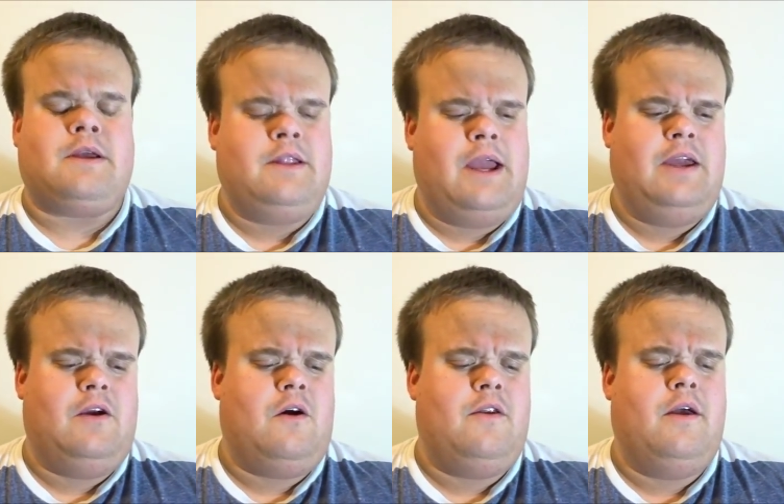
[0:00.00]
taking
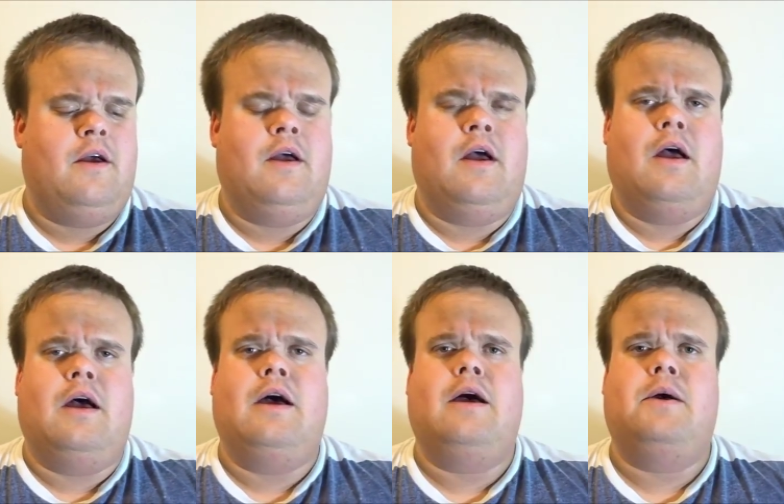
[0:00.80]
on
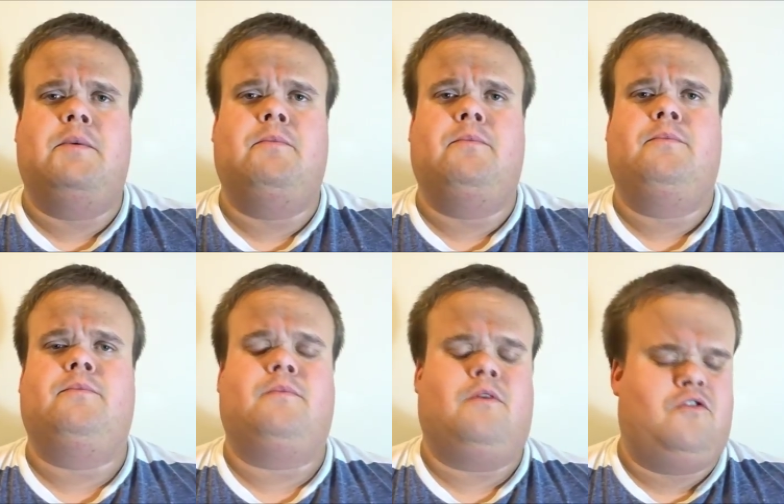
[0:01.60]
um,
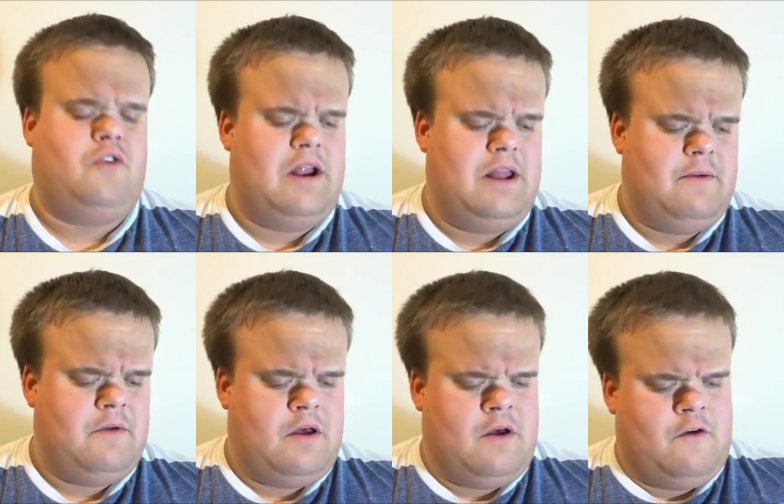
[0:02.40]
Australia.
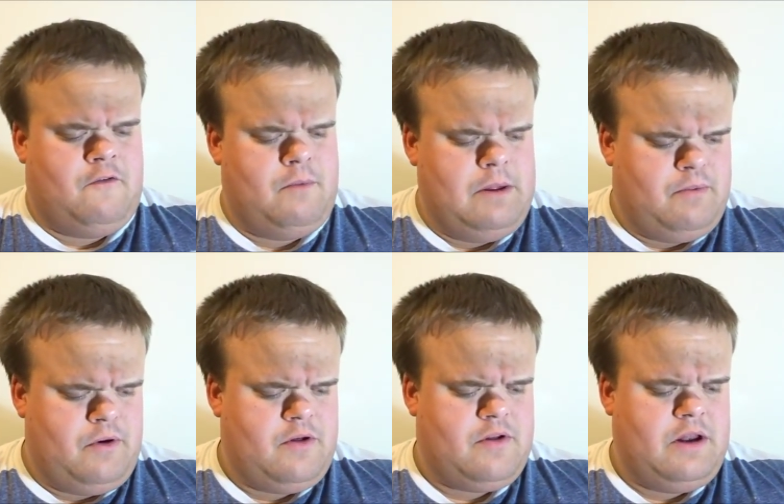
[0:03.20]
For me
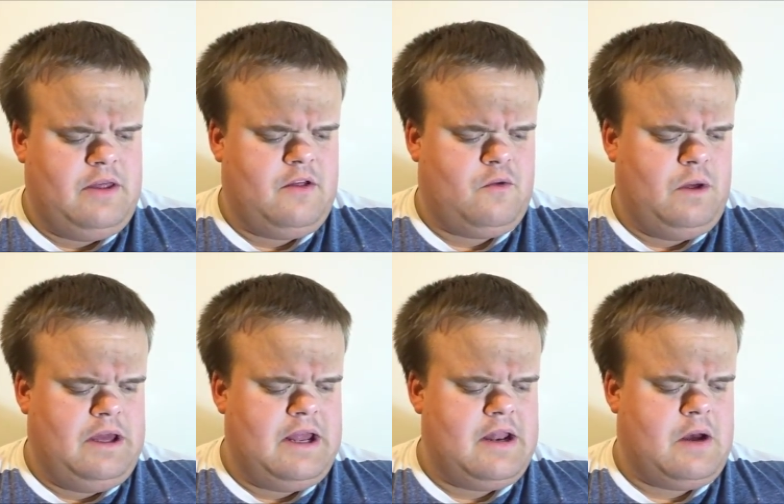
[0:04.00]
personally, this
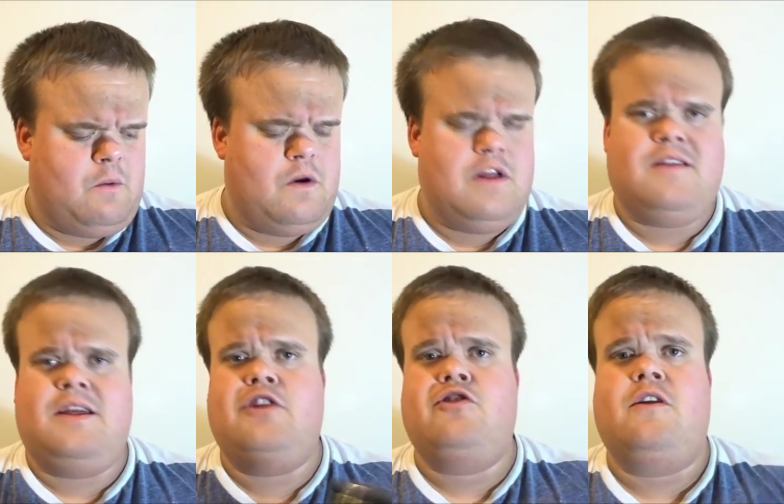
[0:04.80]
weekend, I want to
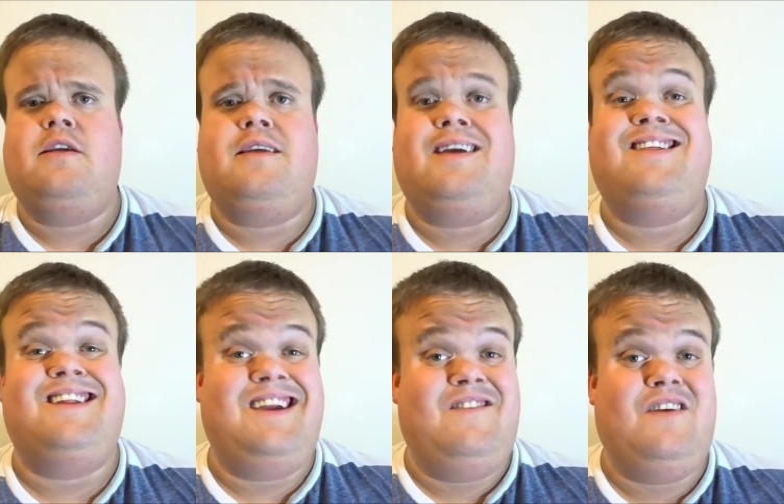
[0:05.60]
see Johnny
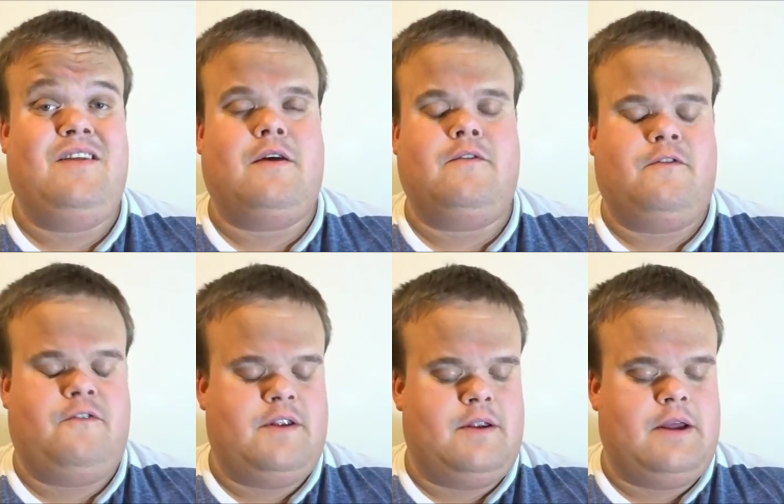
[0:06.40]
Sexton, if he's
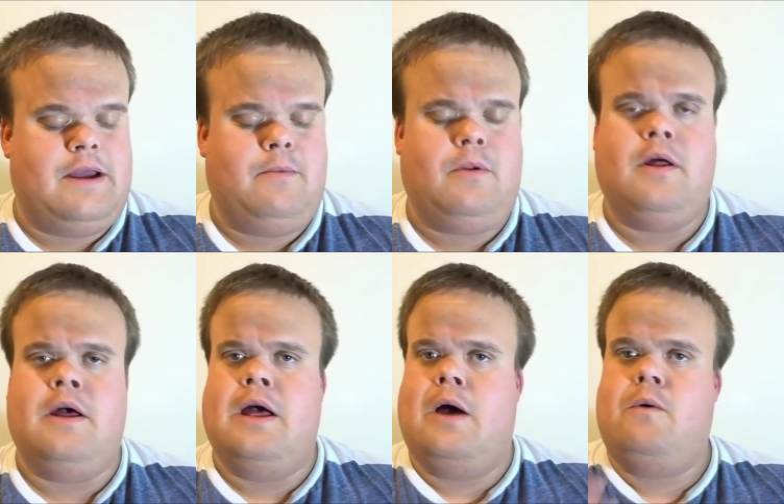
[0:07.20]
fit and able.
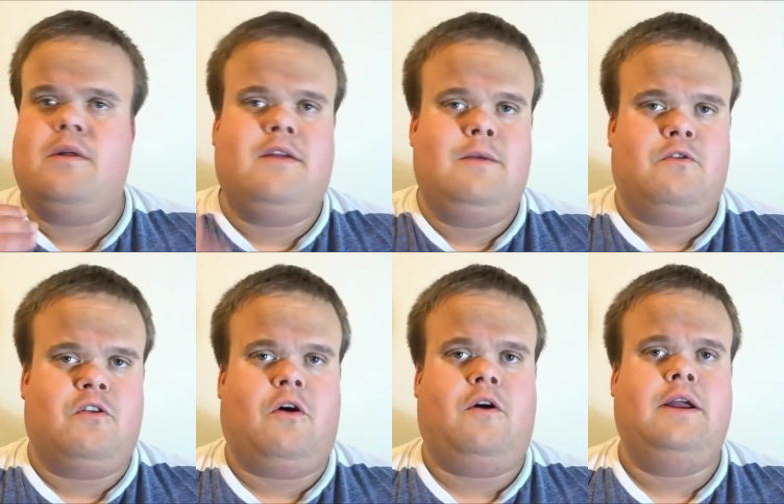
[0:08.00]
I want to see him
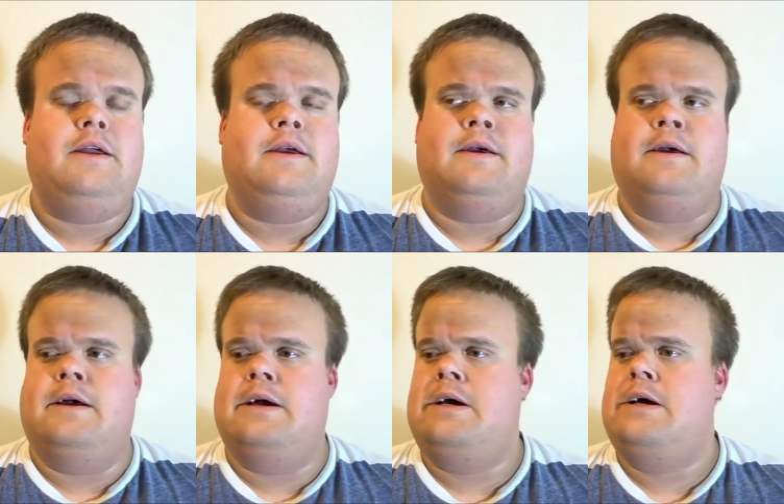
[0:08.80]
starting,
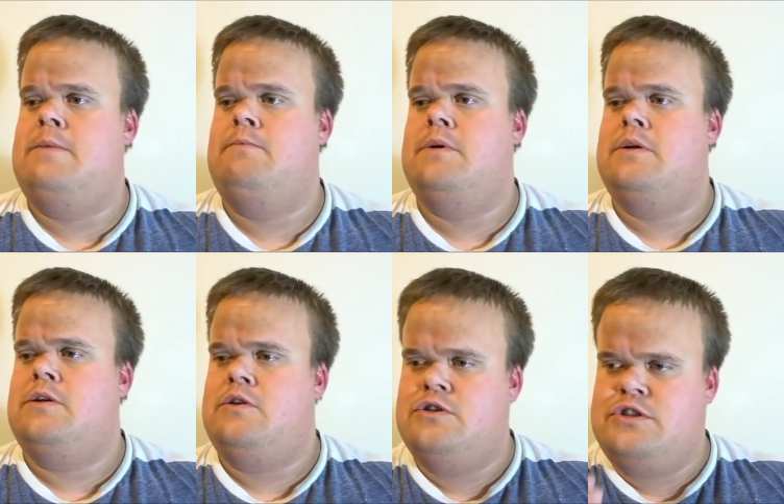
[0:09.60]
um,
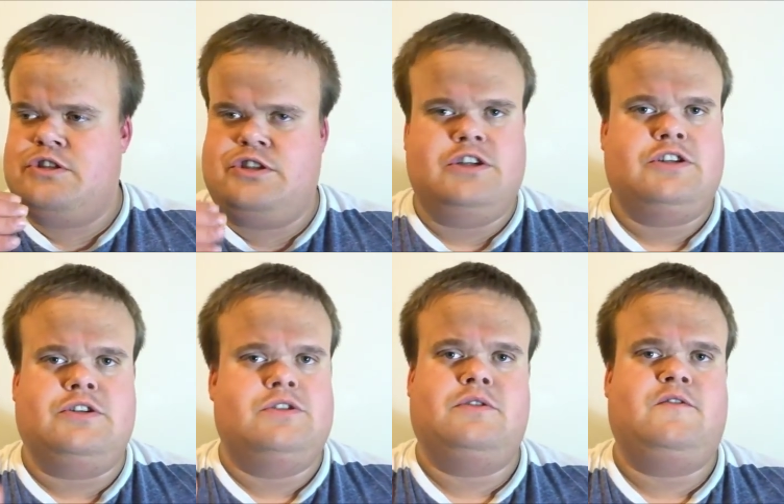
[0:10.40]
cause, just
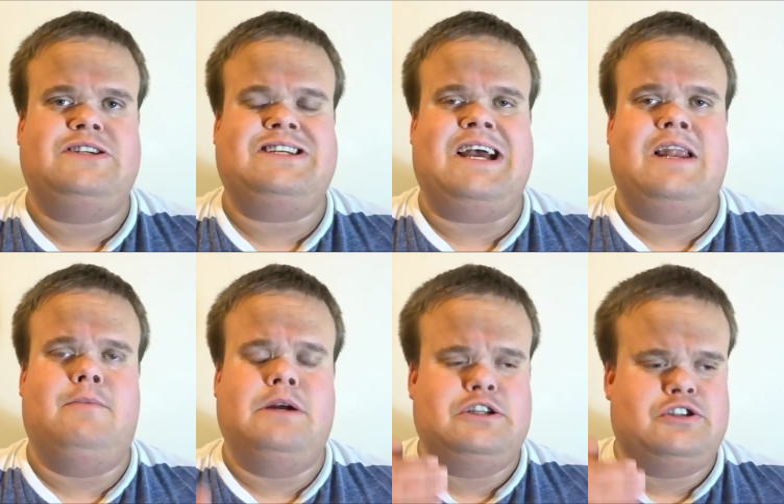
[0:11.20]
because of his calibre.